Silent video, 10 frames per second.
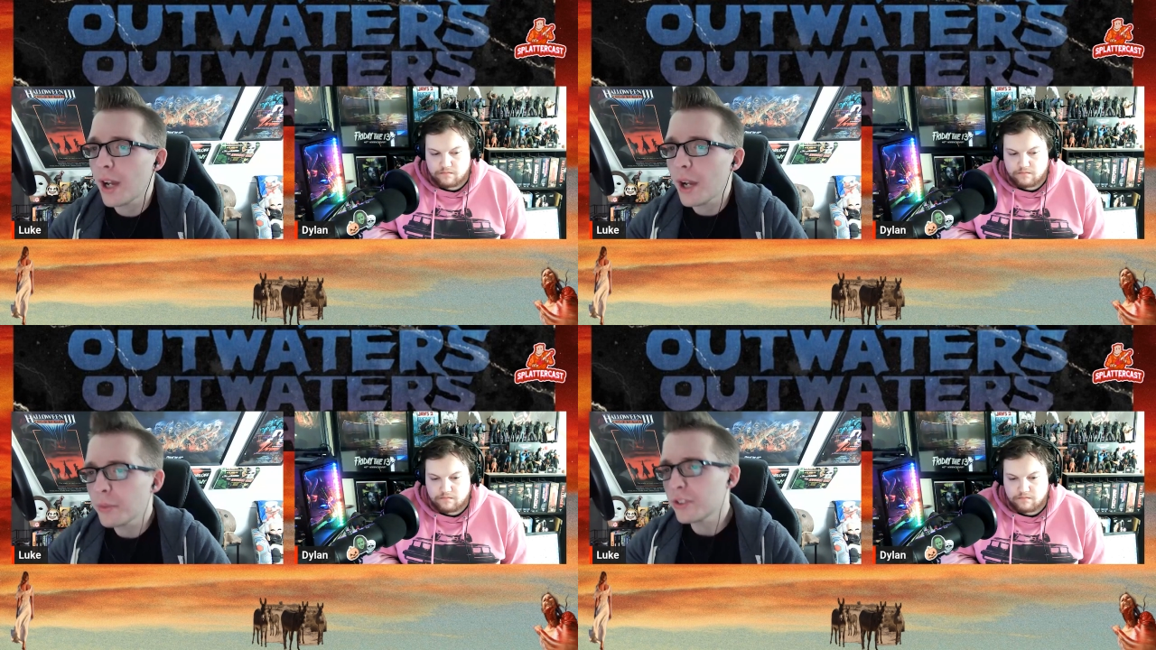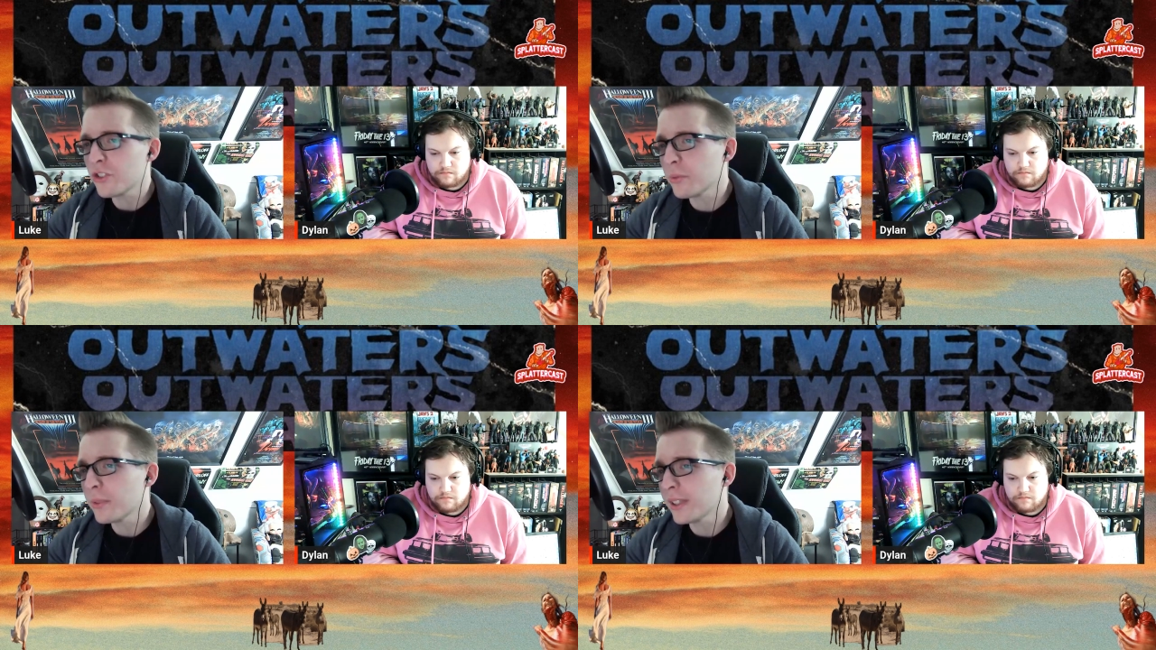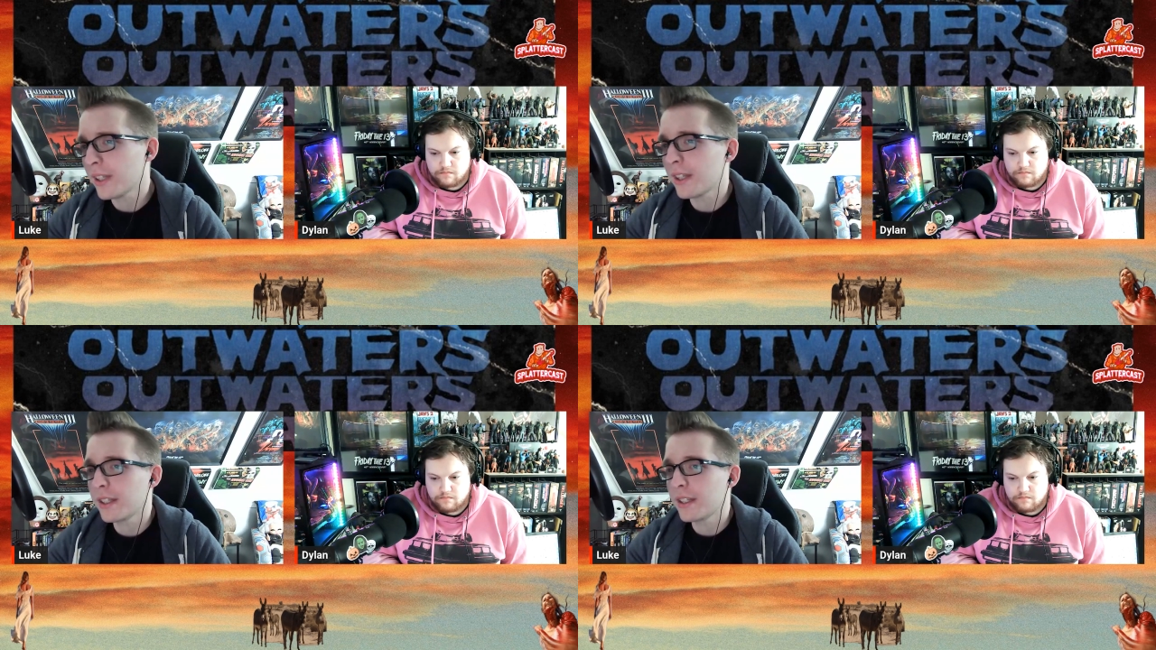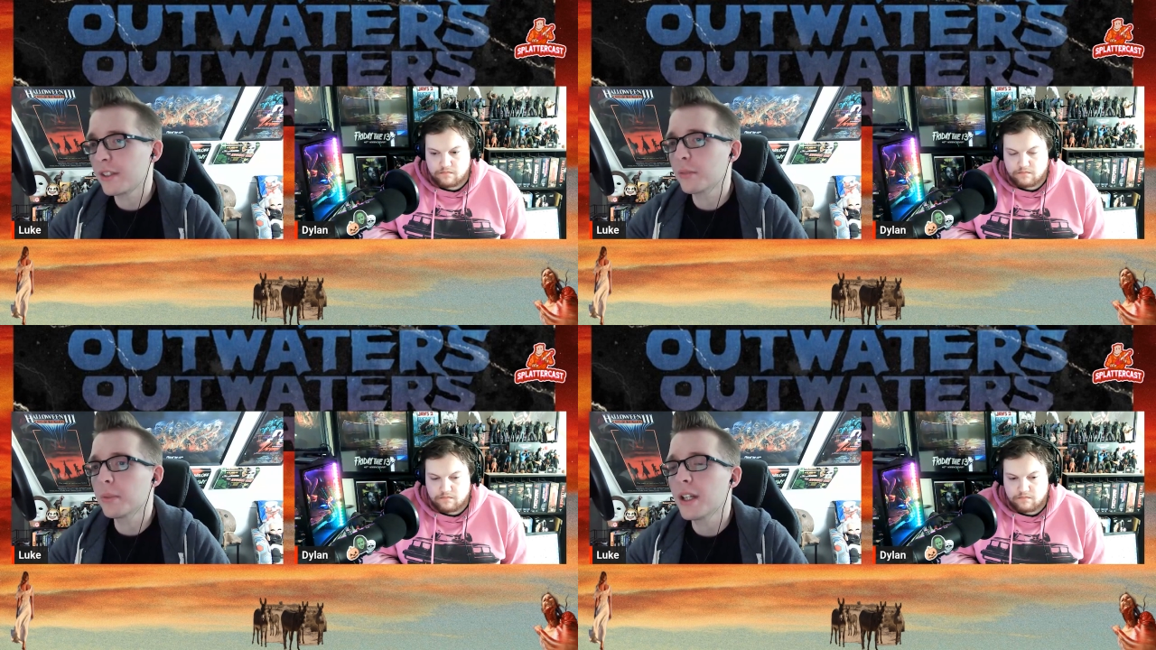Speaker 1: I wasn't sure what to think
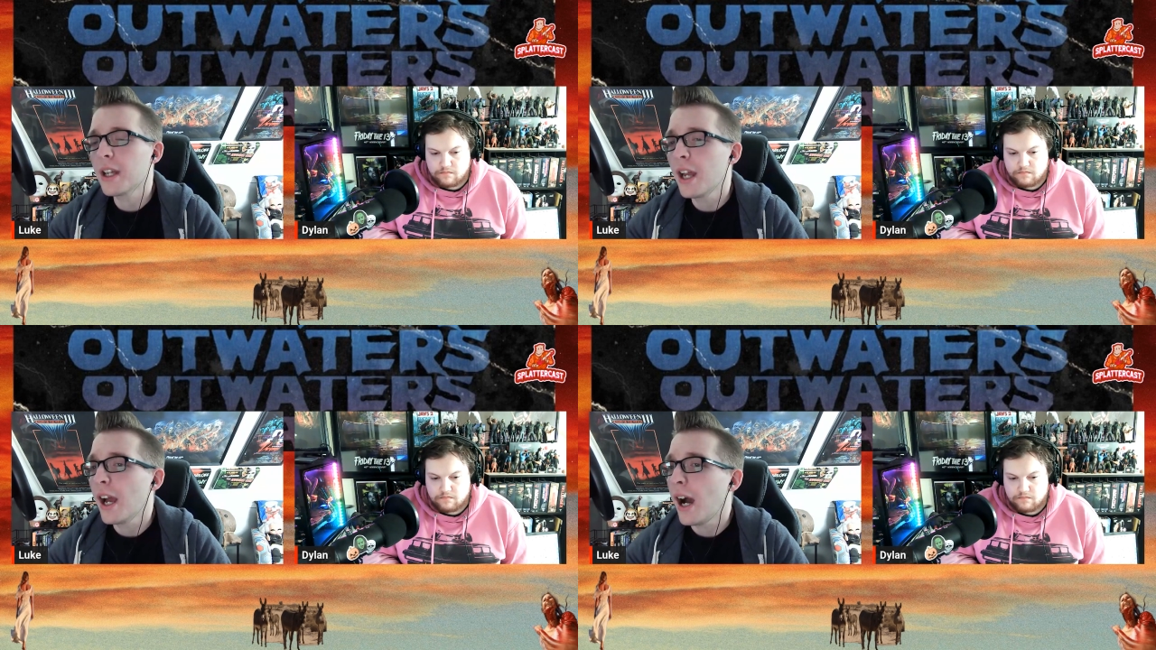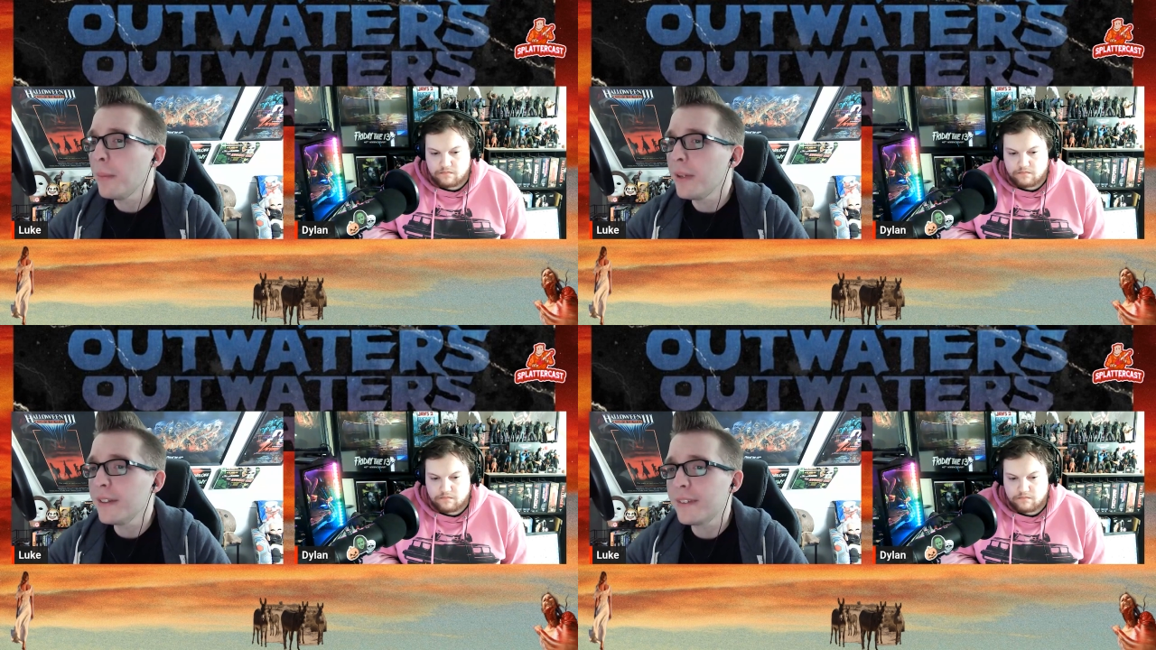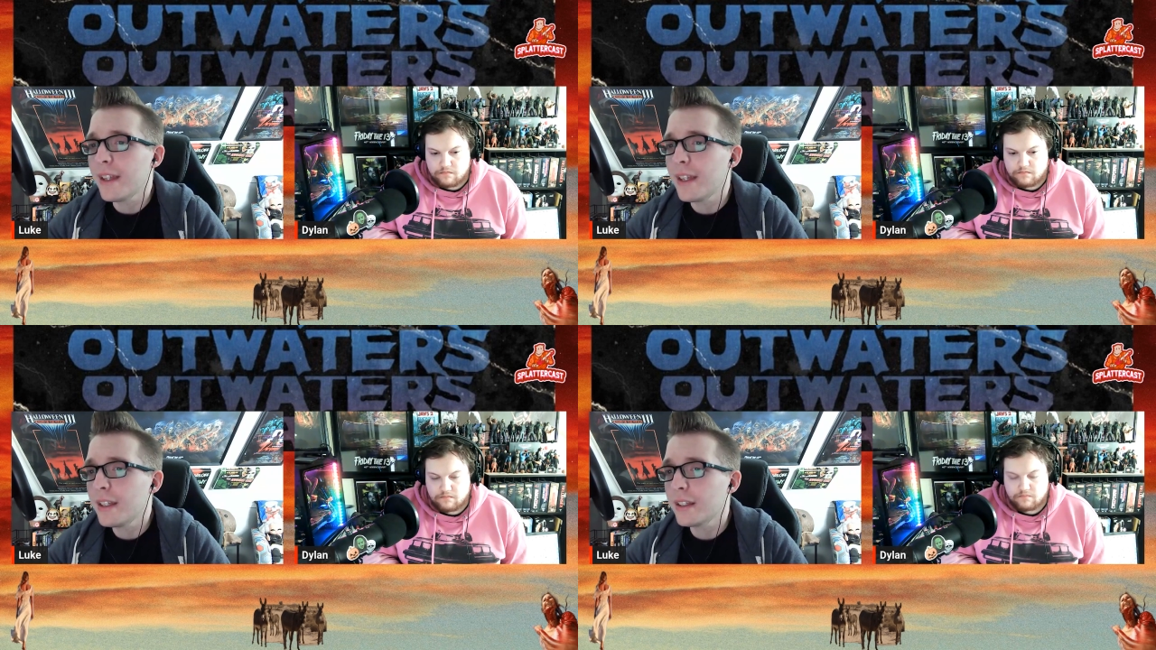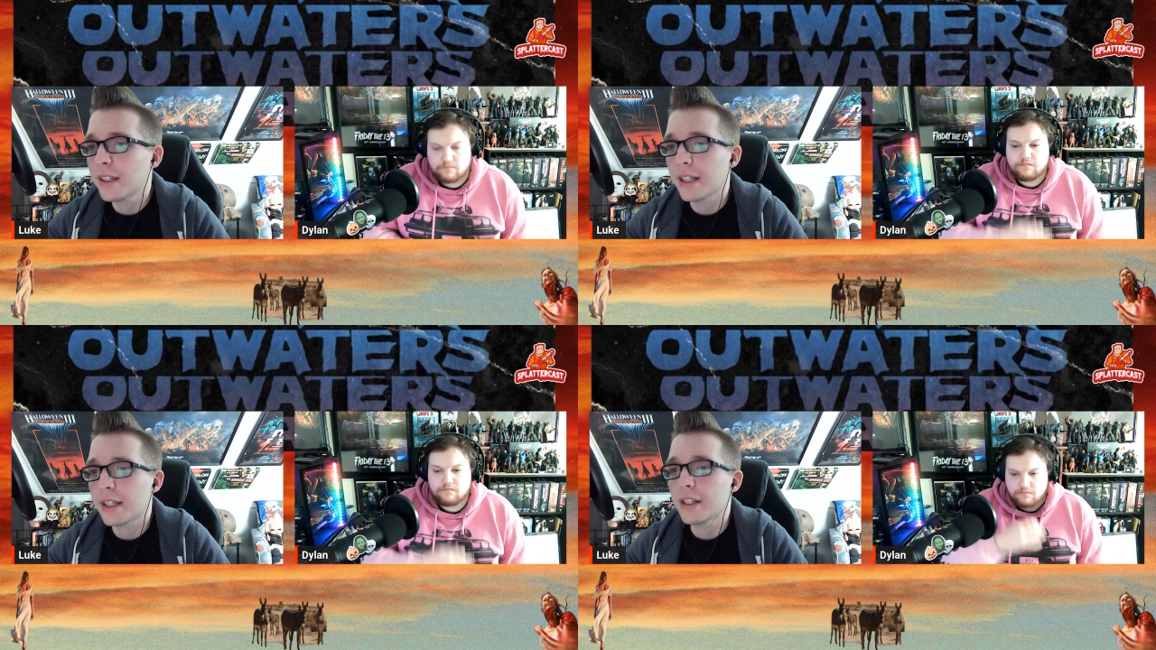here, but I'm going to say,
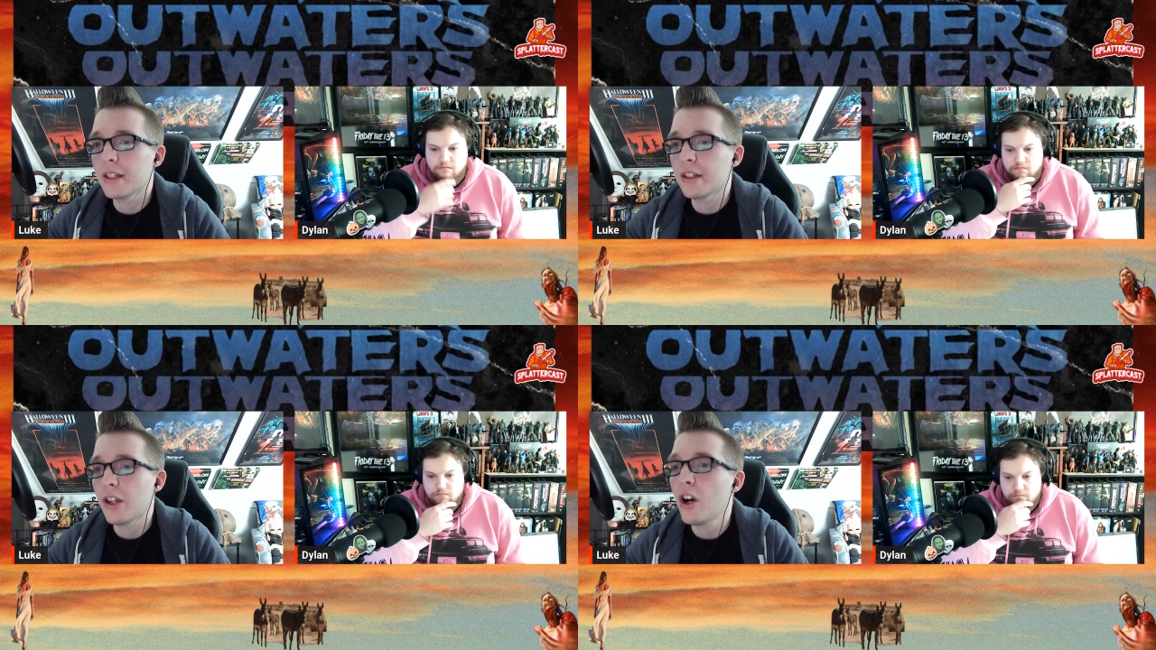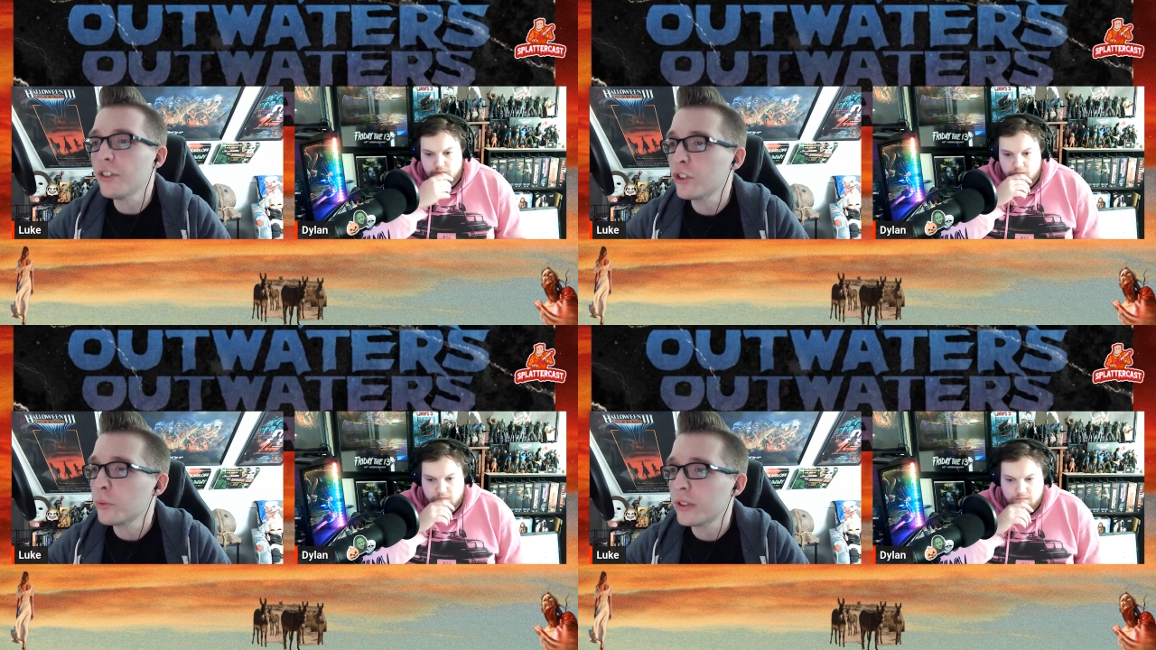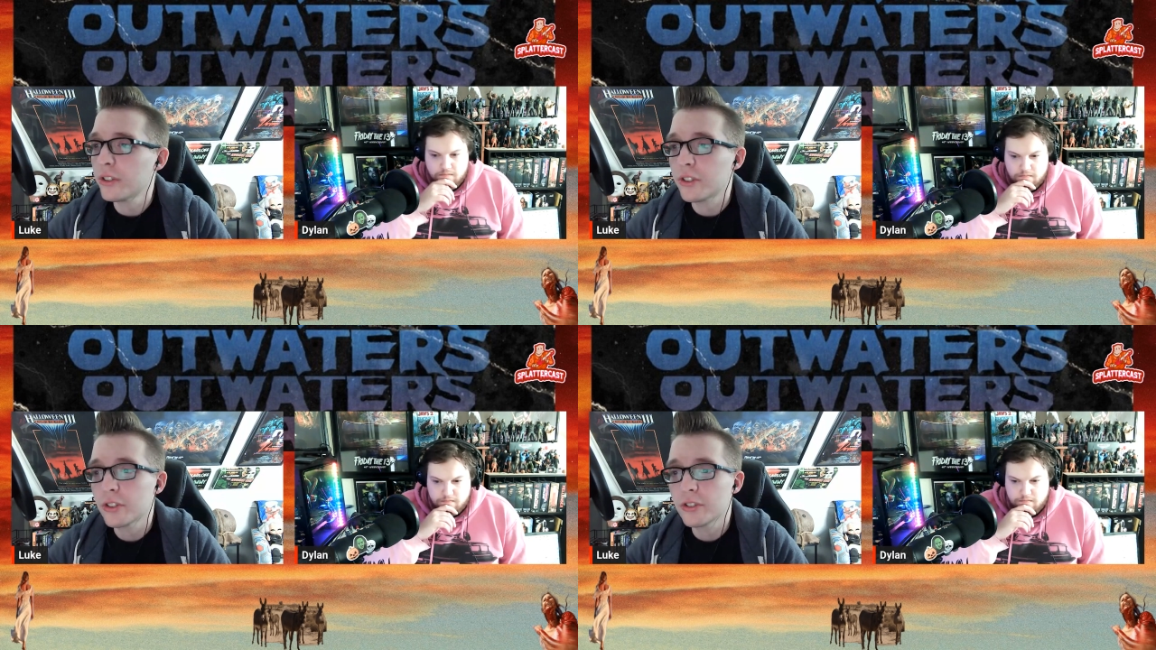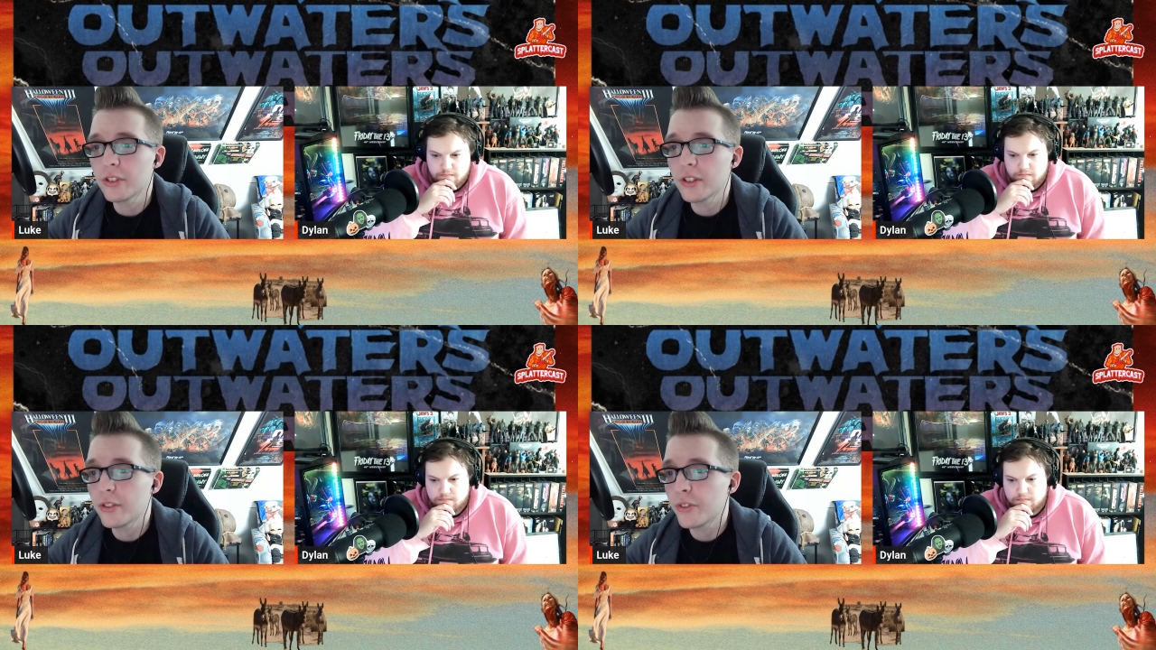like, all the twists and turns
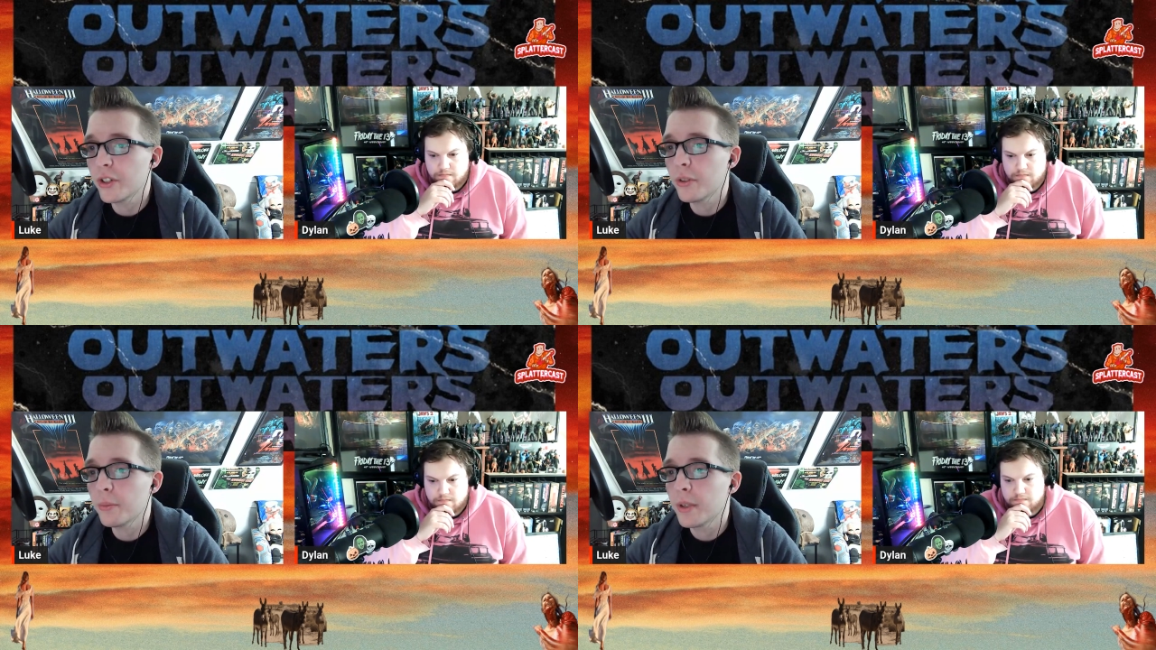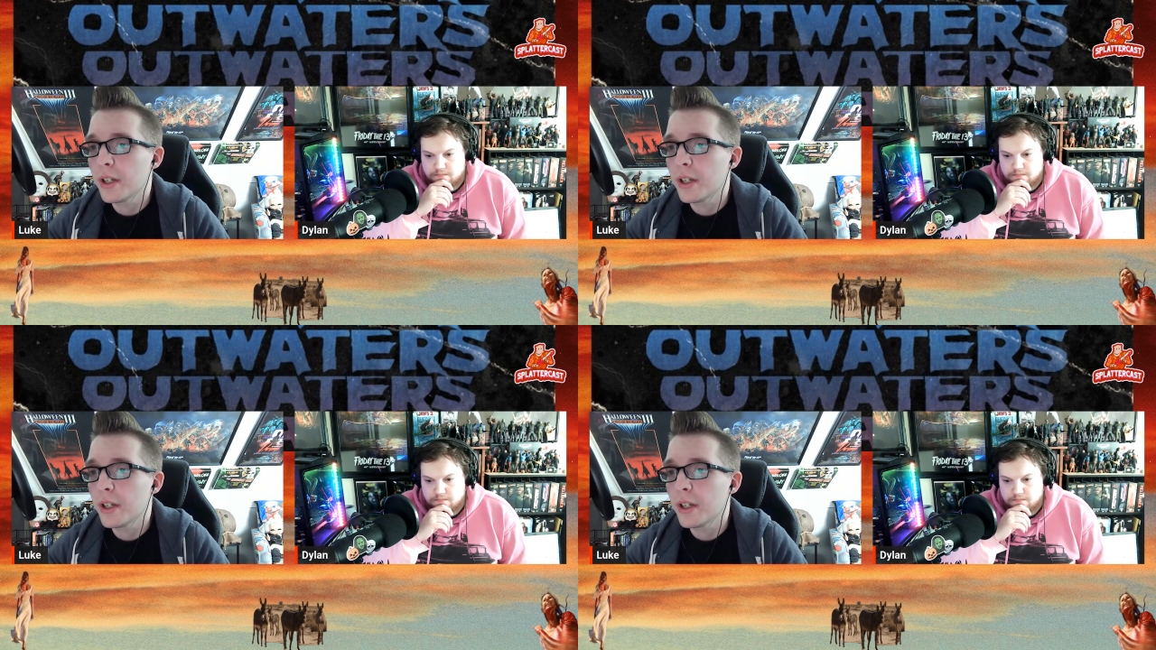in this film,